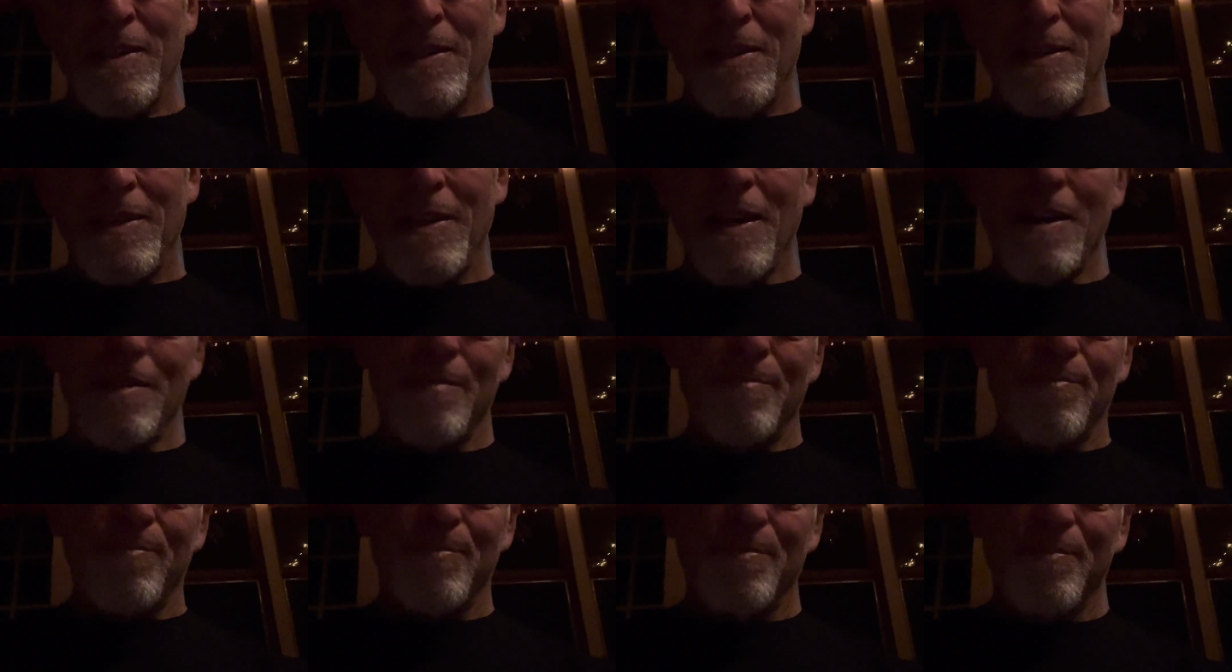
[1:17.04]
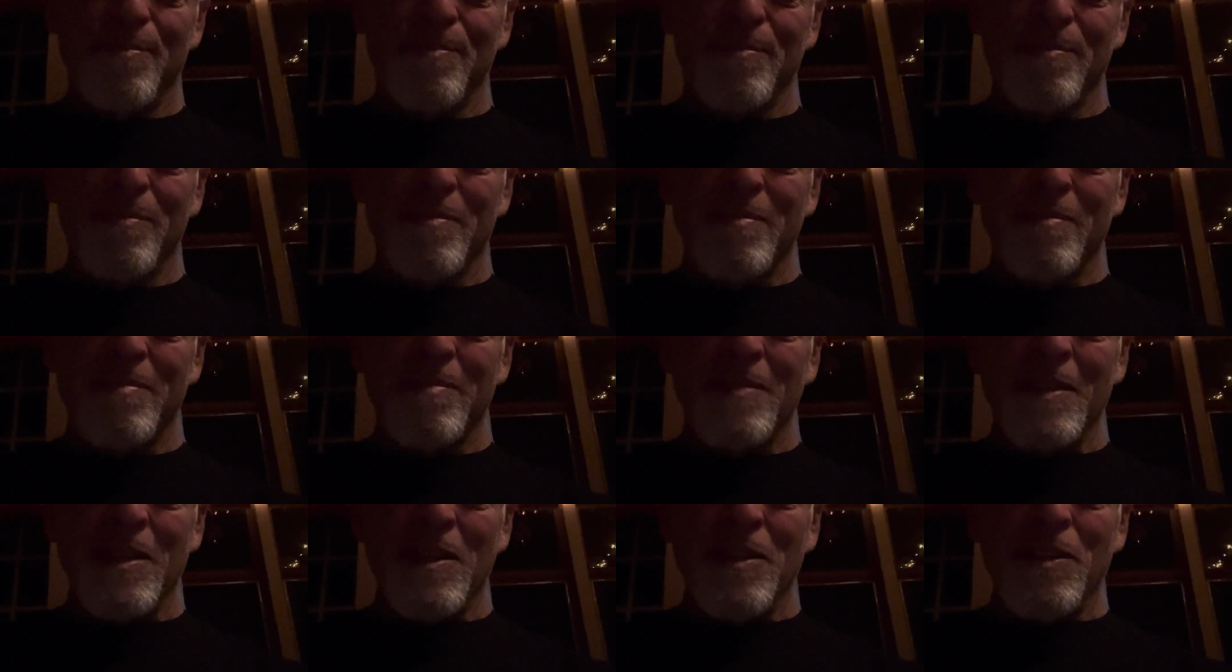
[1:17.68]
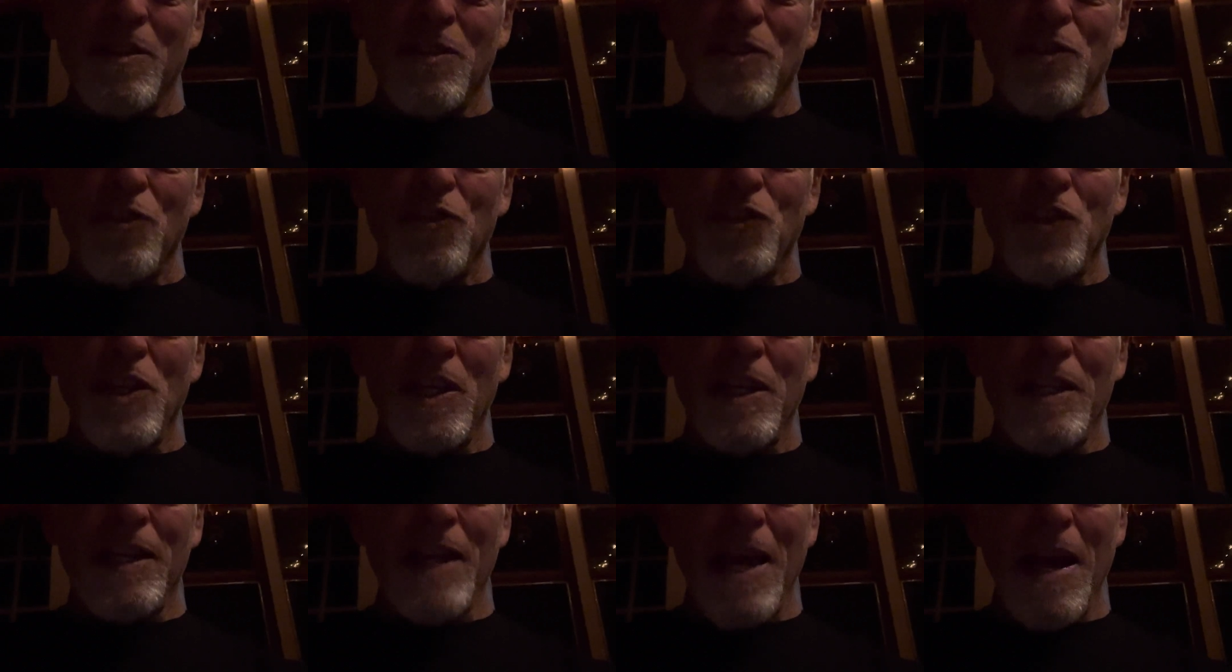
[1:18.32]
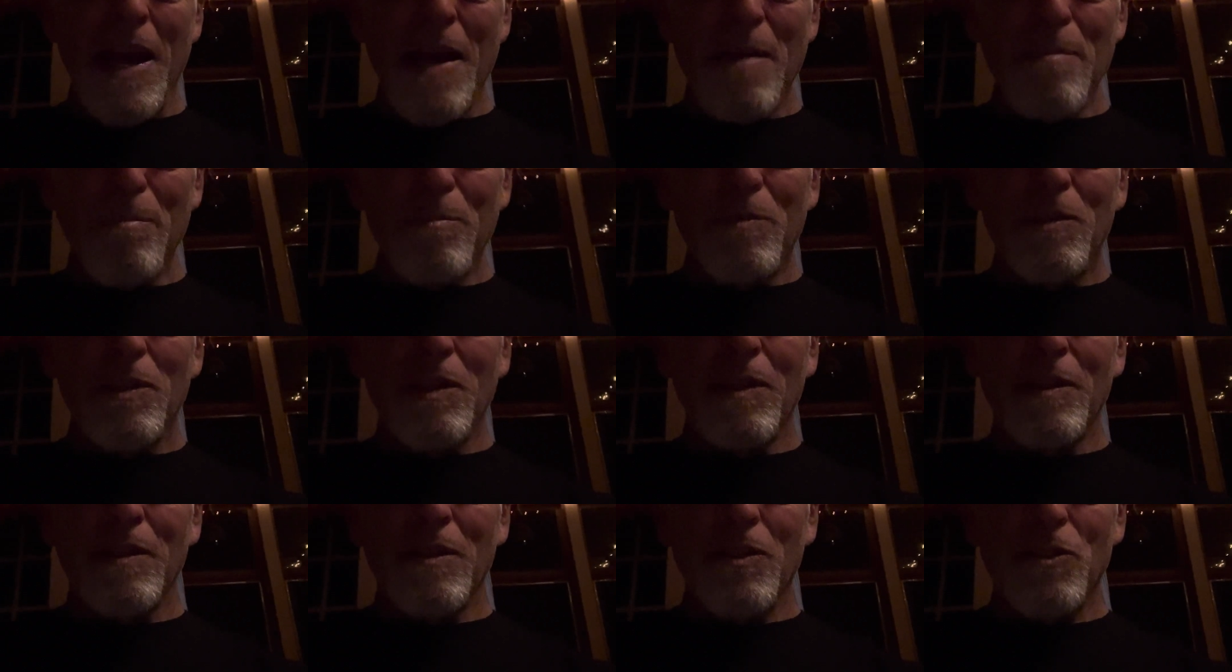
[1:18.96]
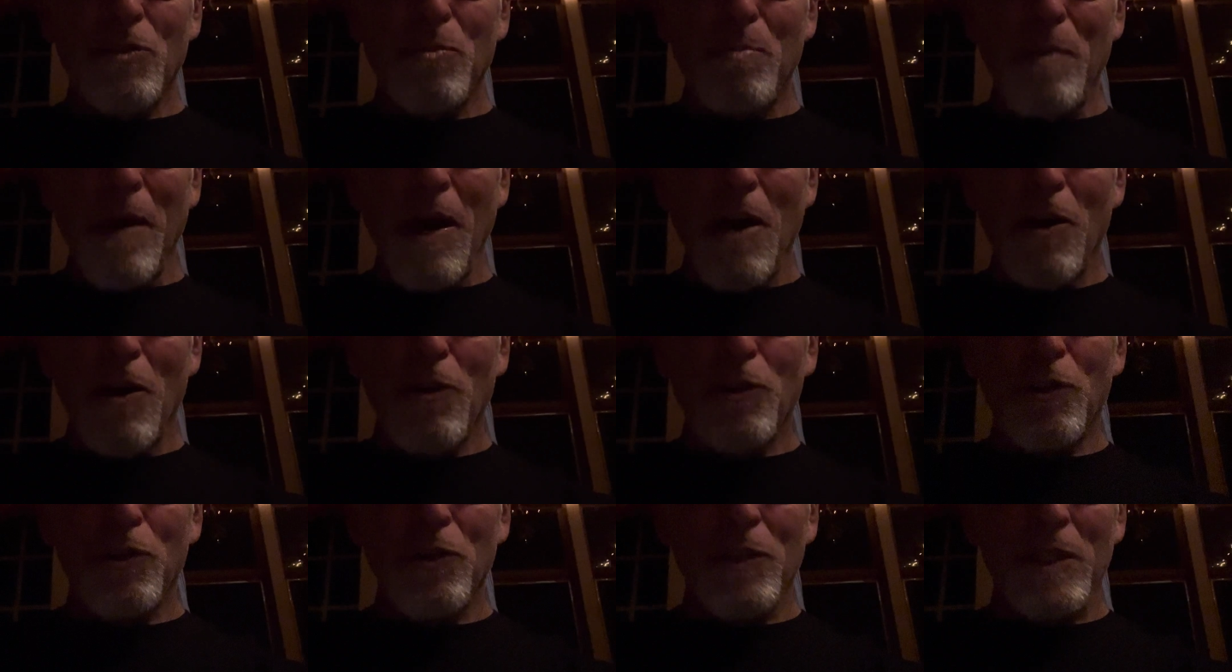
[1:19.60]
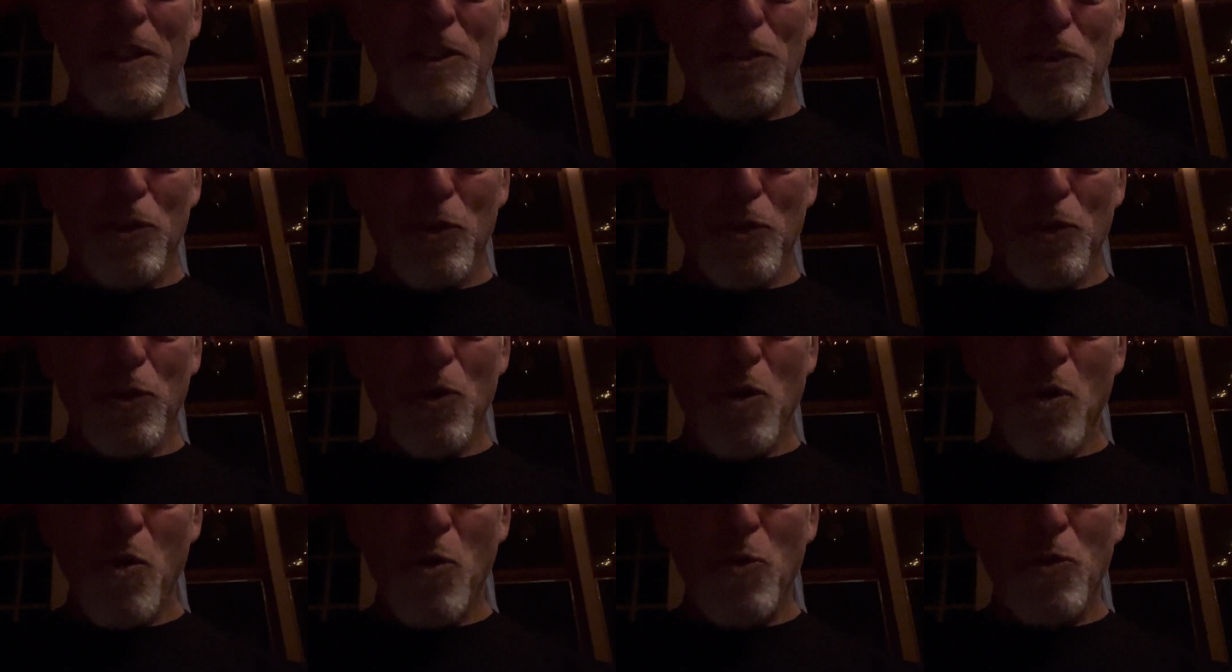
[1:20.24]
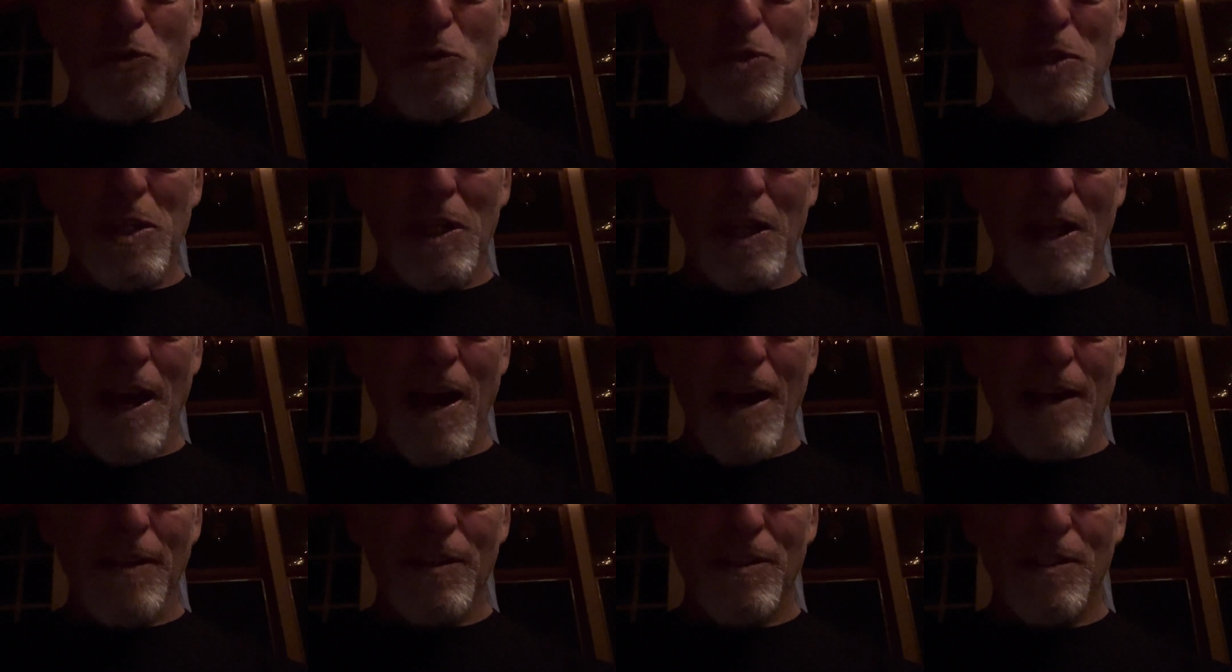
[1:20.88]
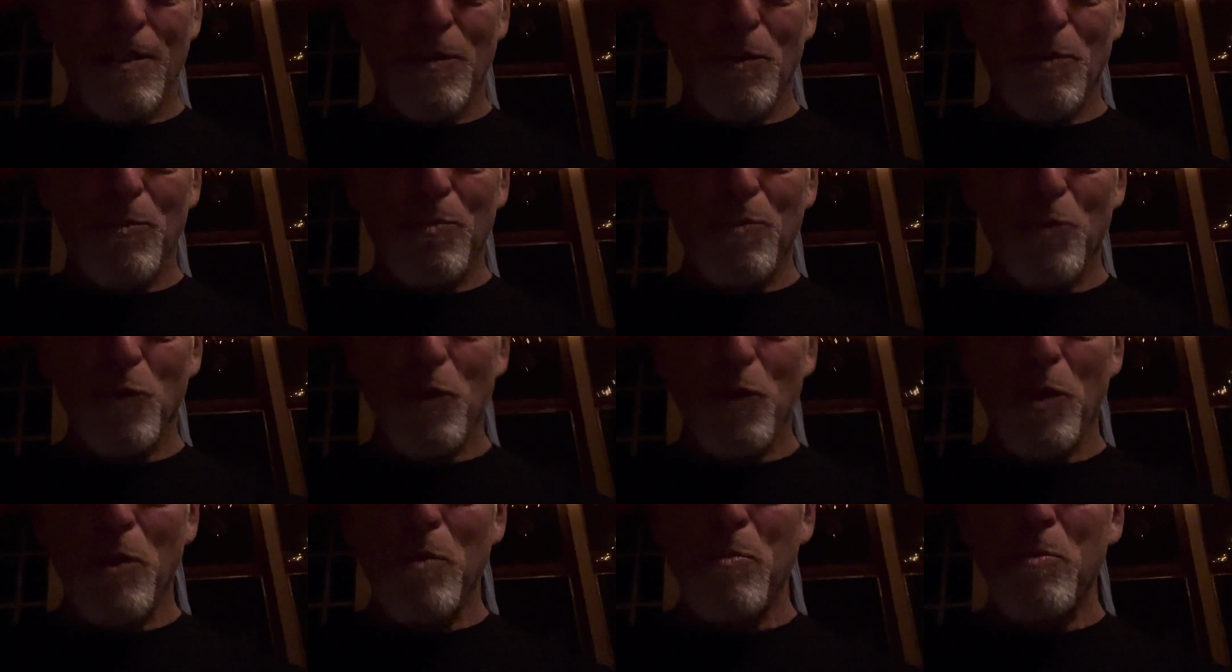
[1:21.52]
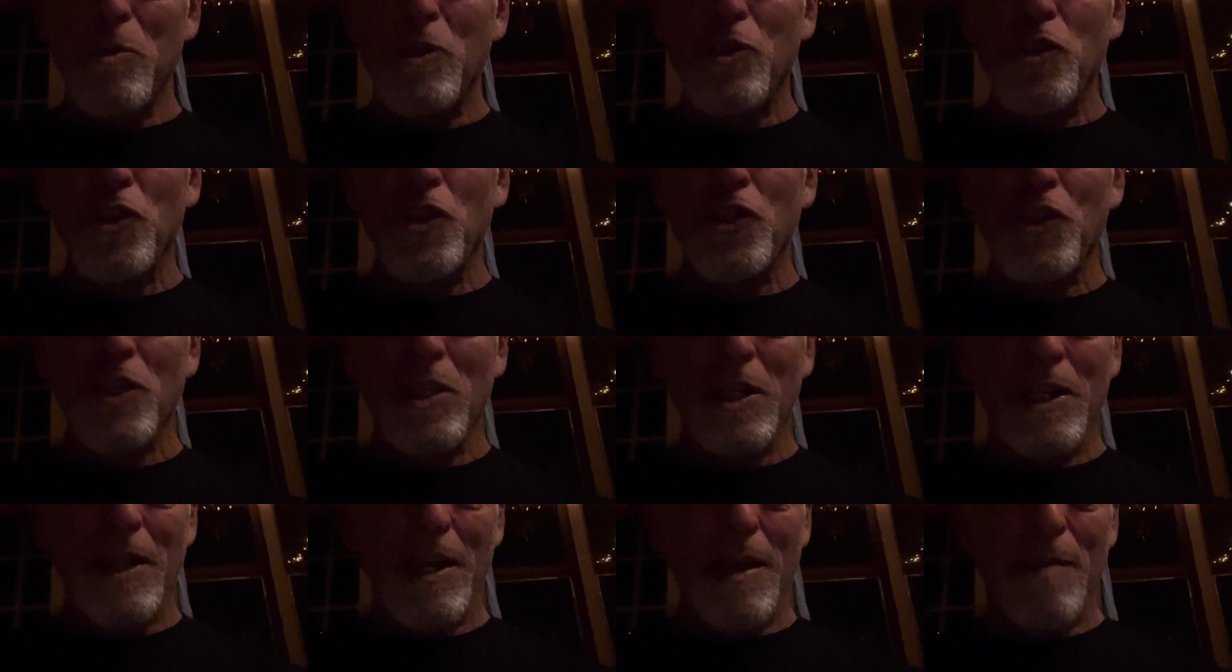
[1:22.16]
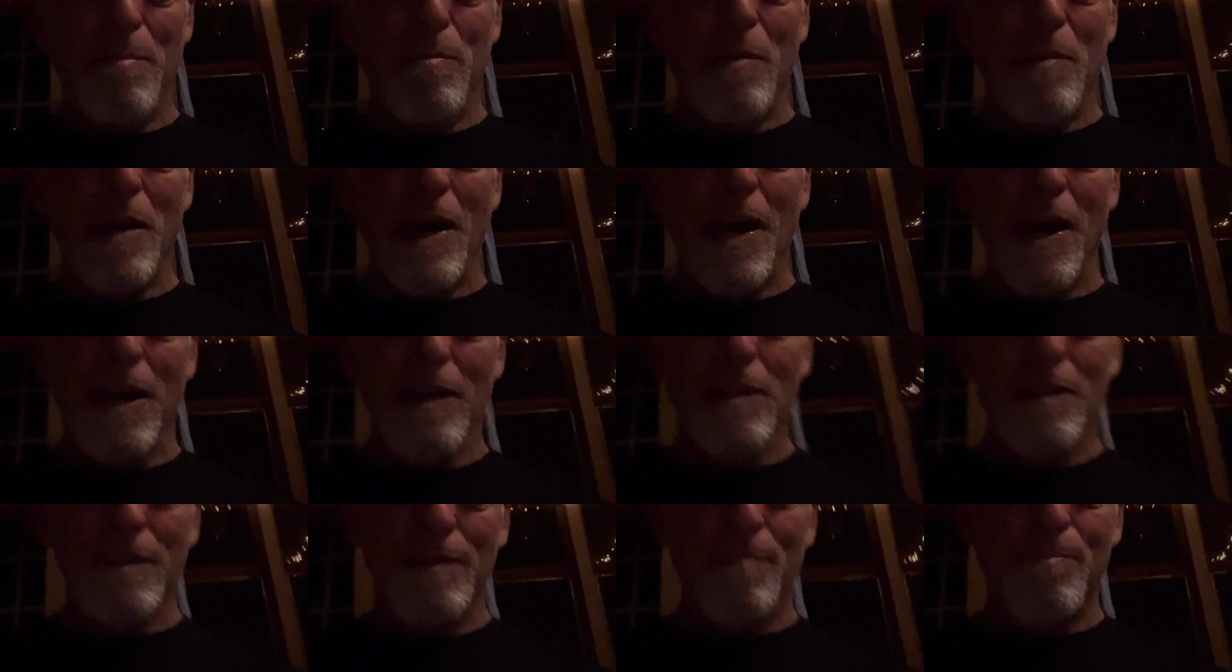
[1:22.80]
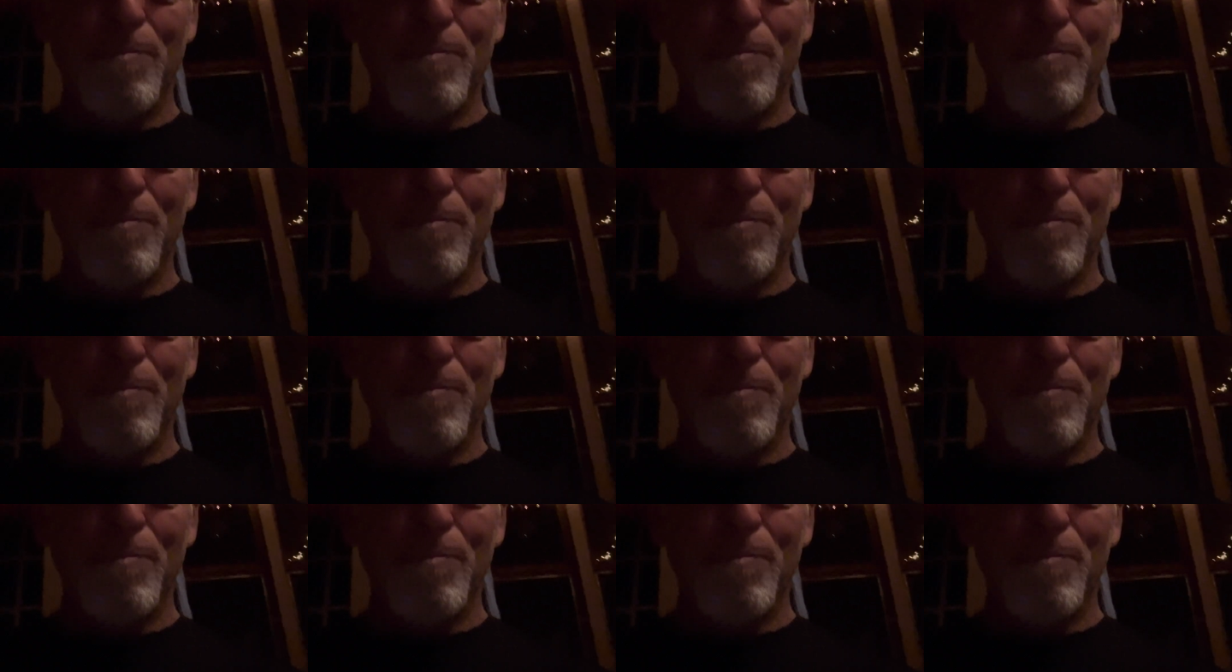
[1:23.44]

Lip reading: Now, she had emptied this powder into her own glass when the magician came back.